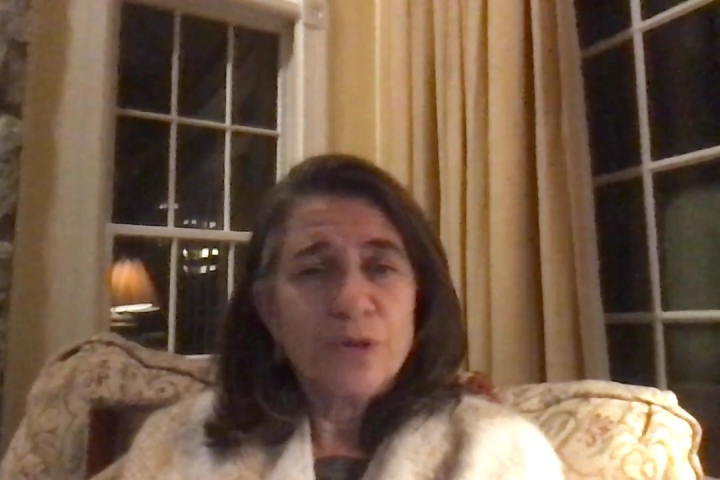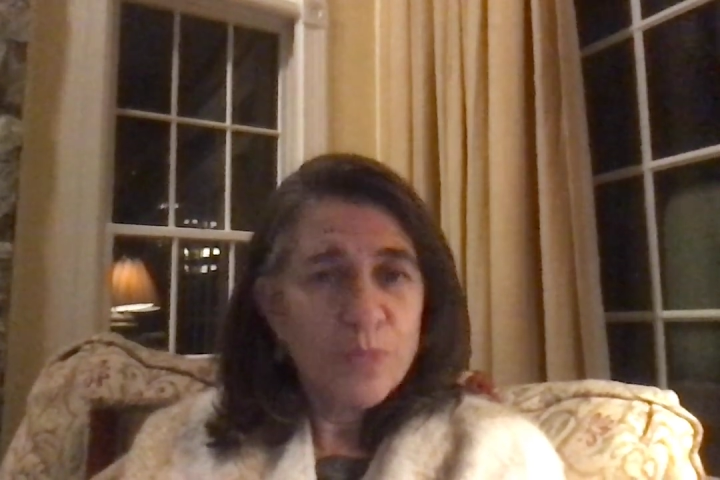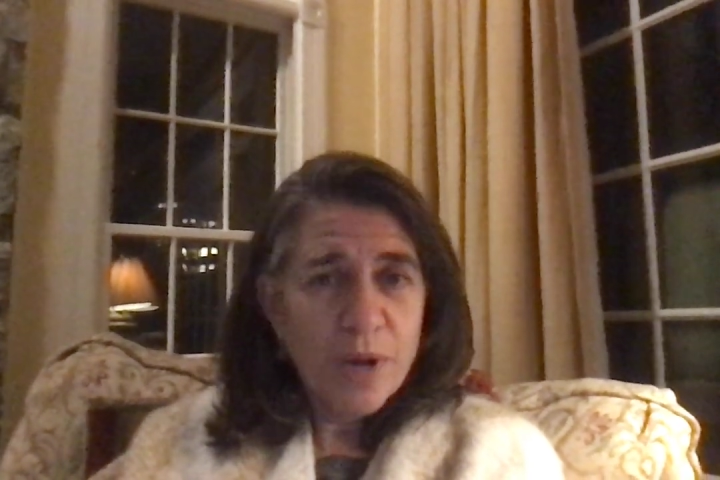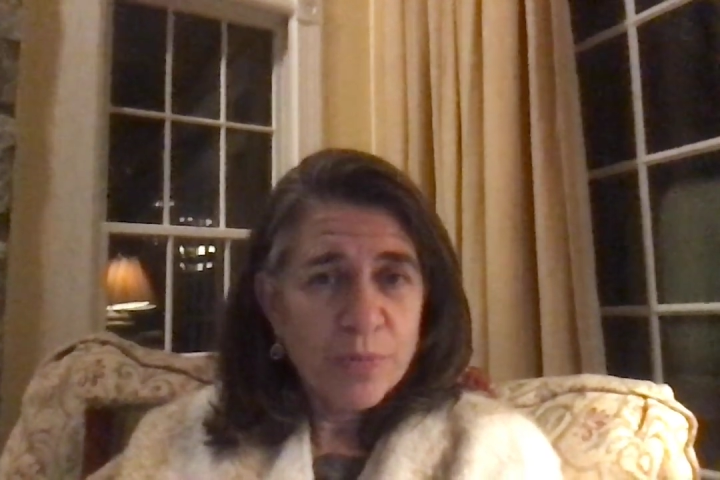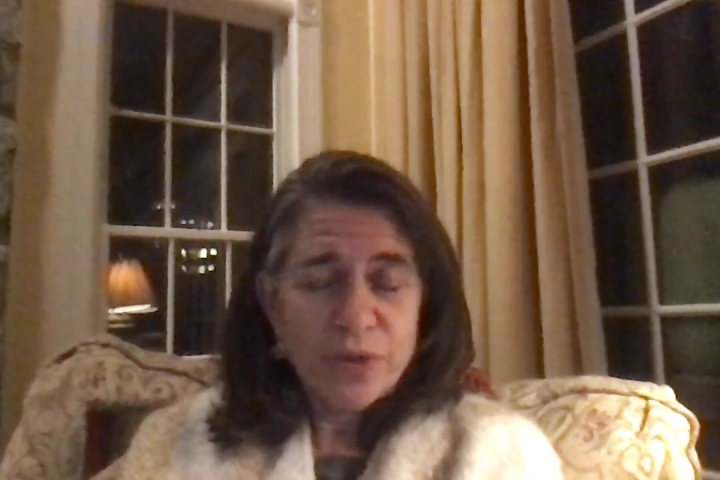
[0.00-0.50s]
the
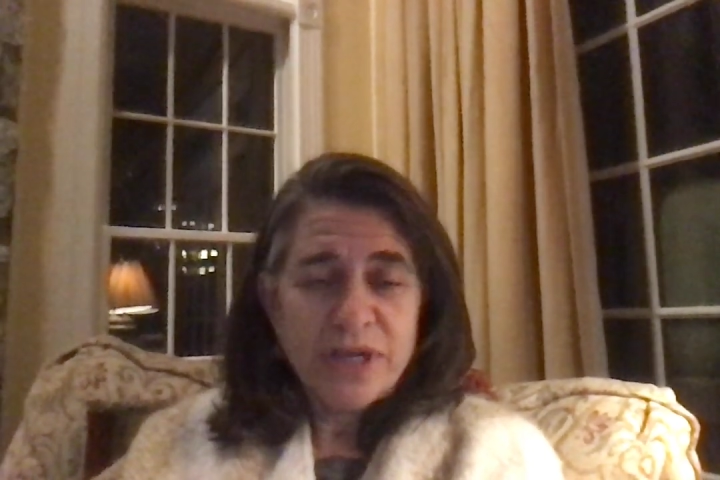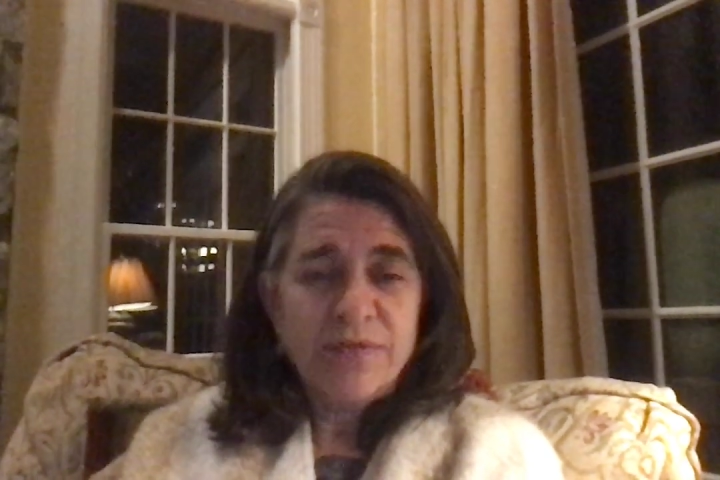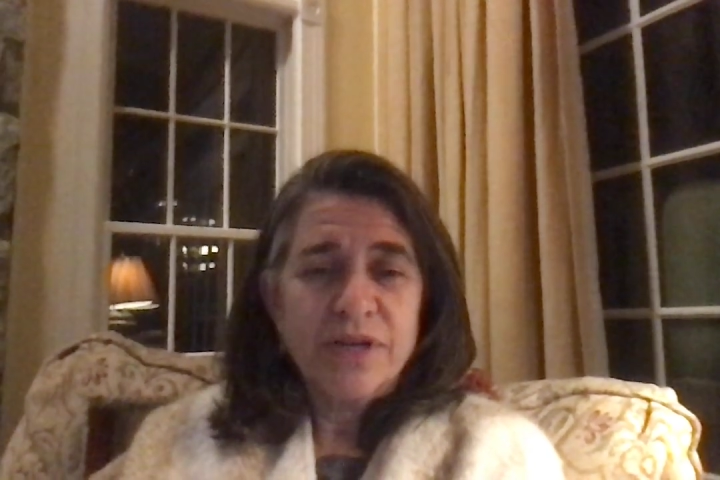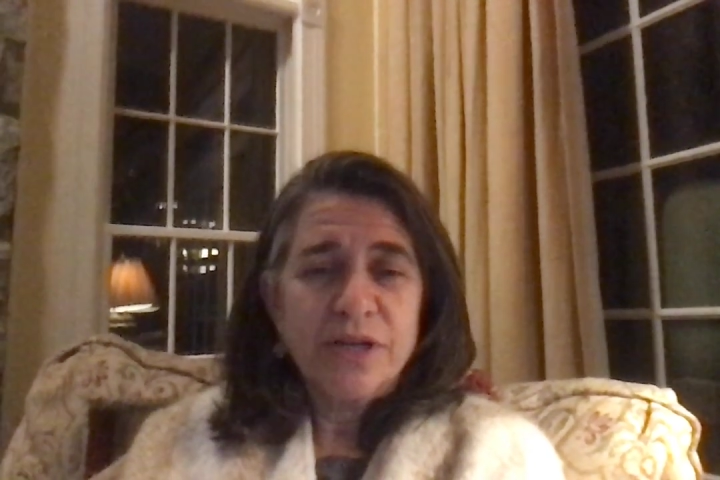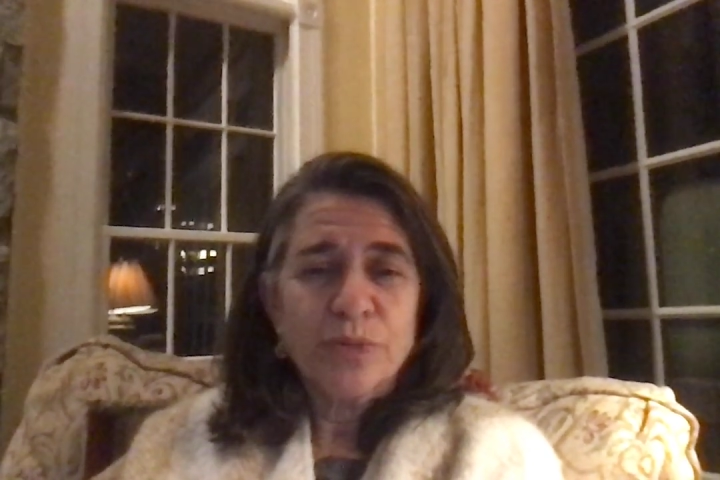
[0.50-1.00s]
property
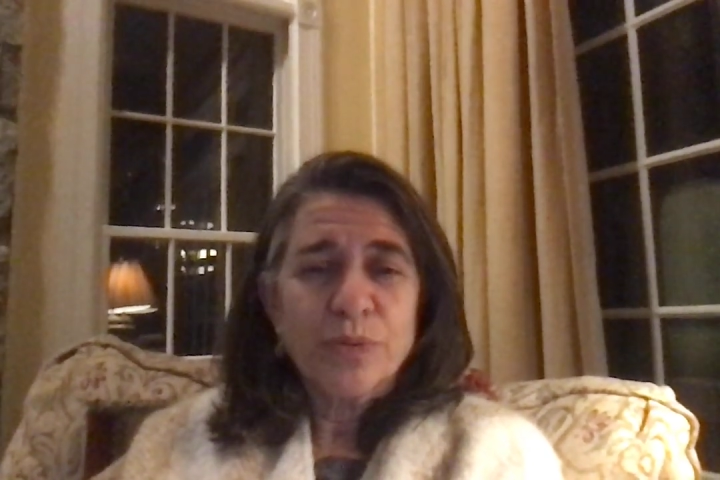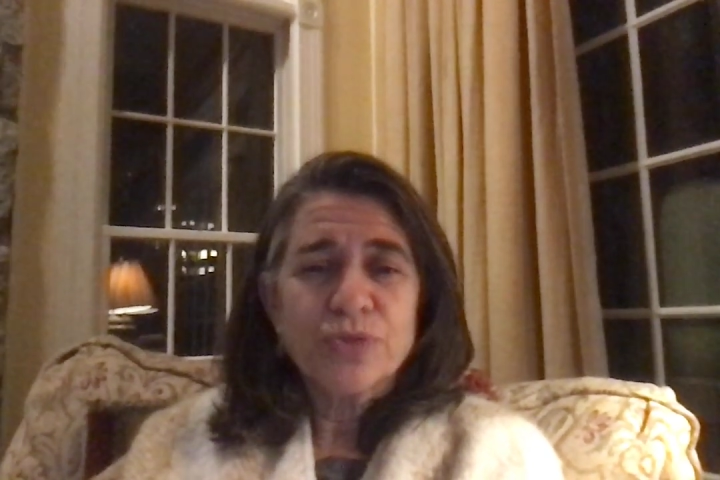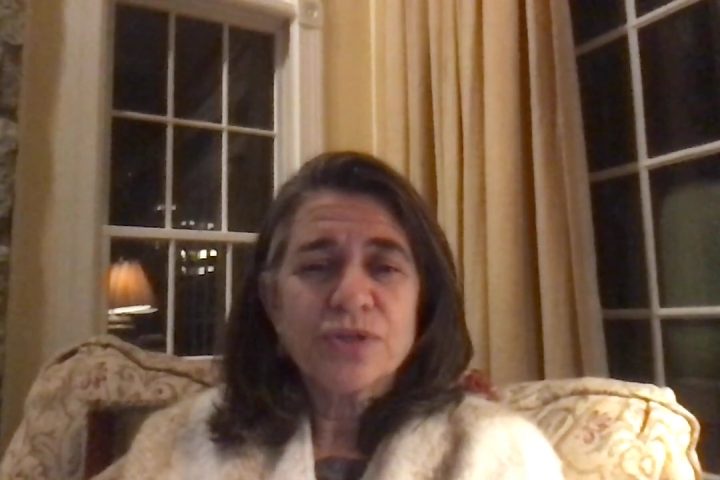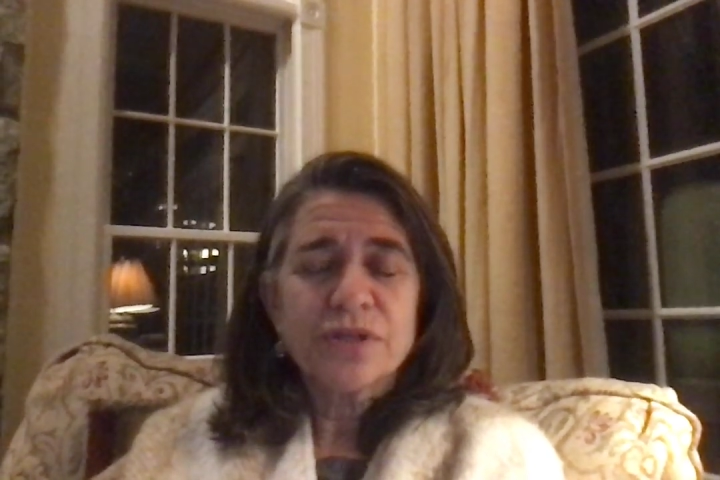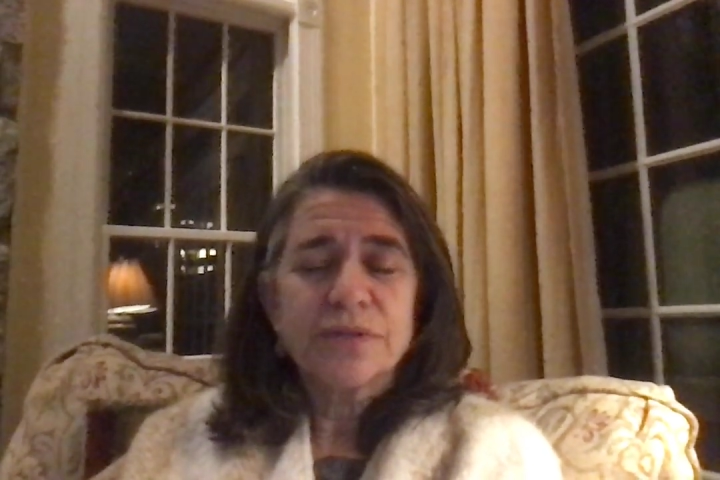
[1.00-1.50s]
of another
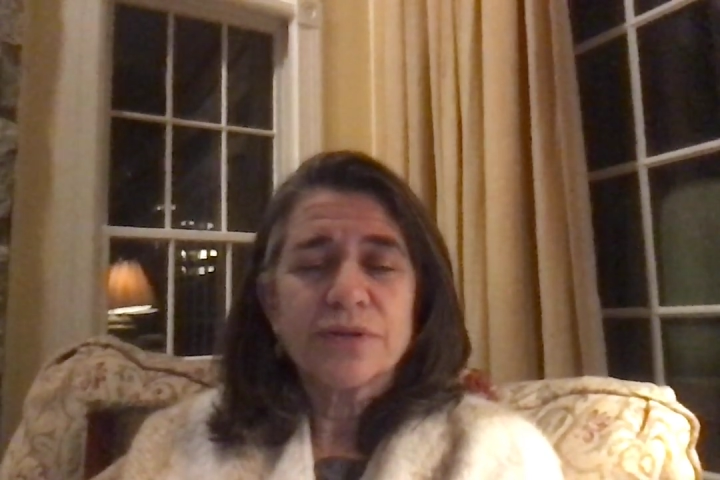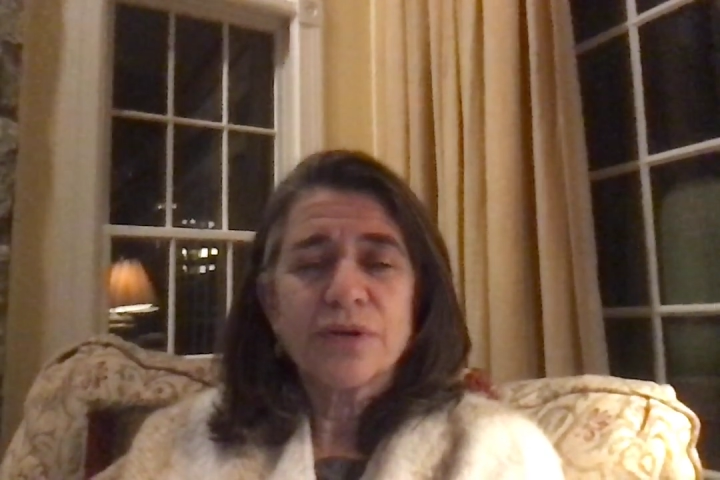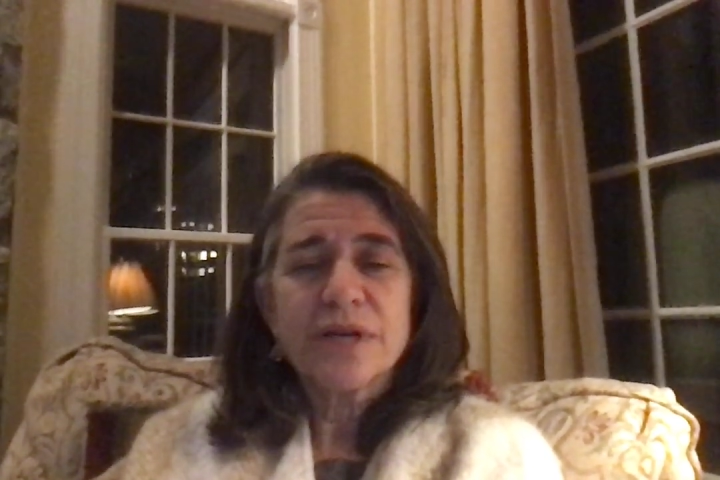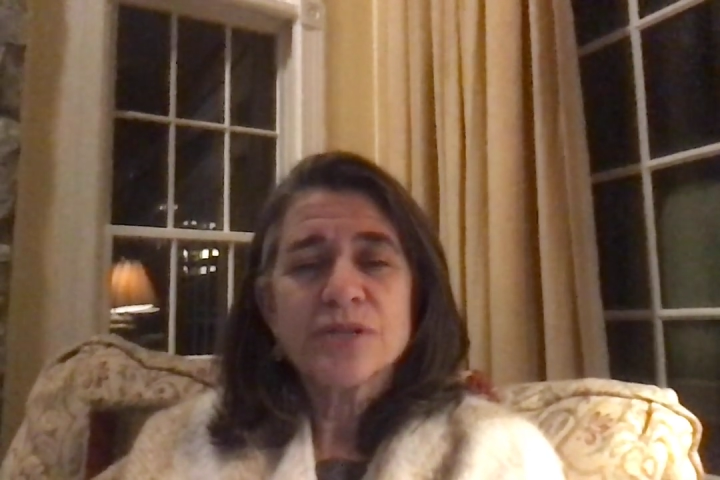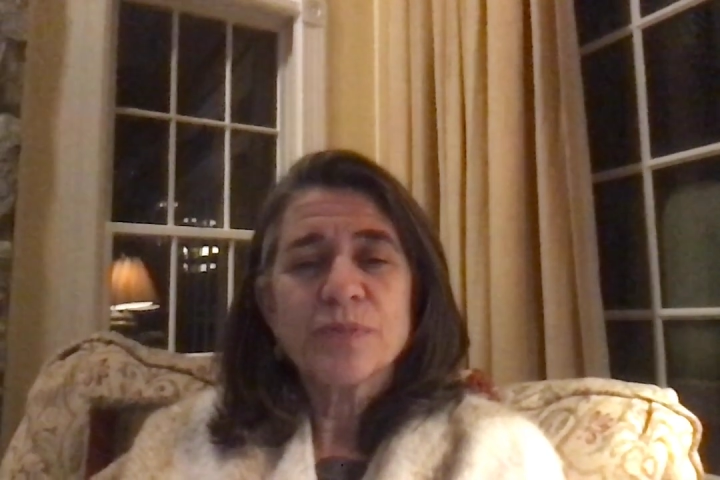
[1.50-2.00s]
person, her
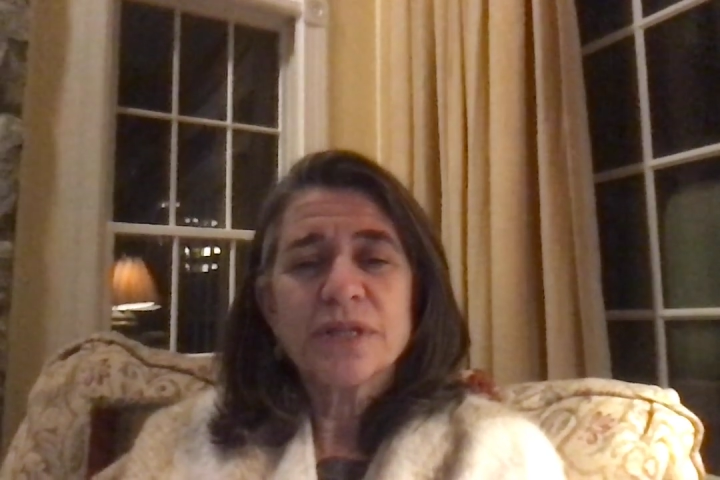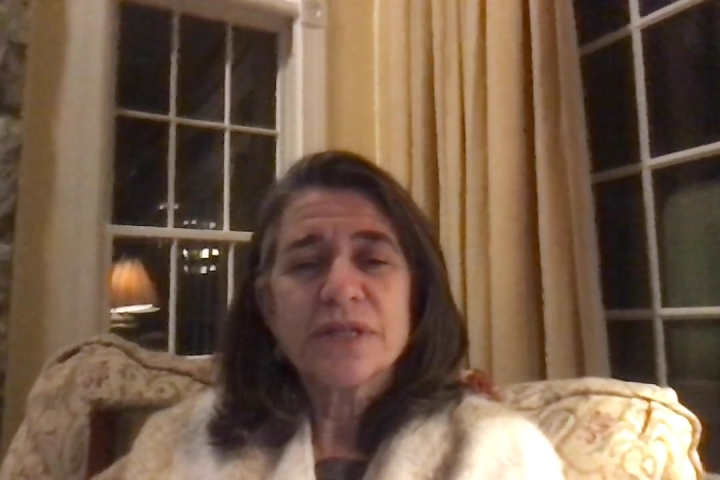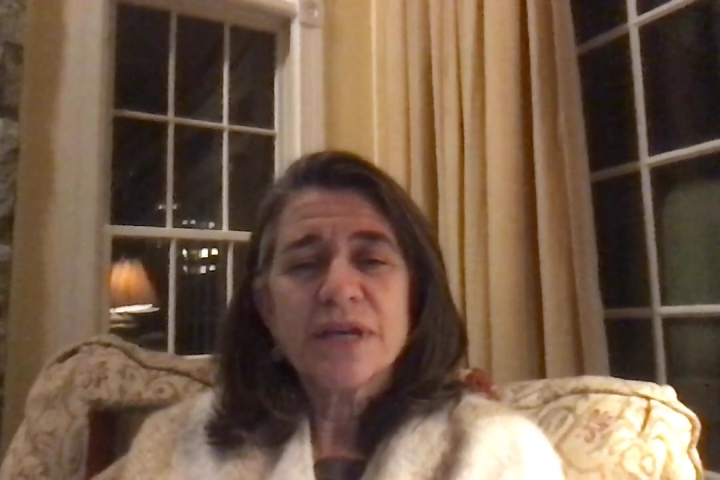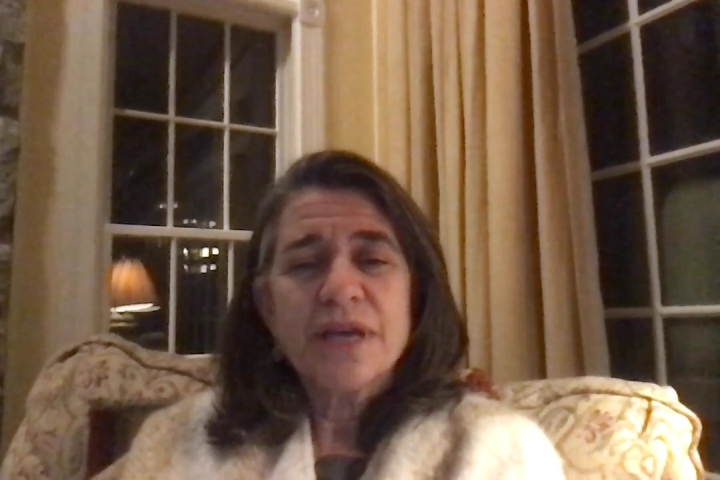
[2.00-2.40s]
husband.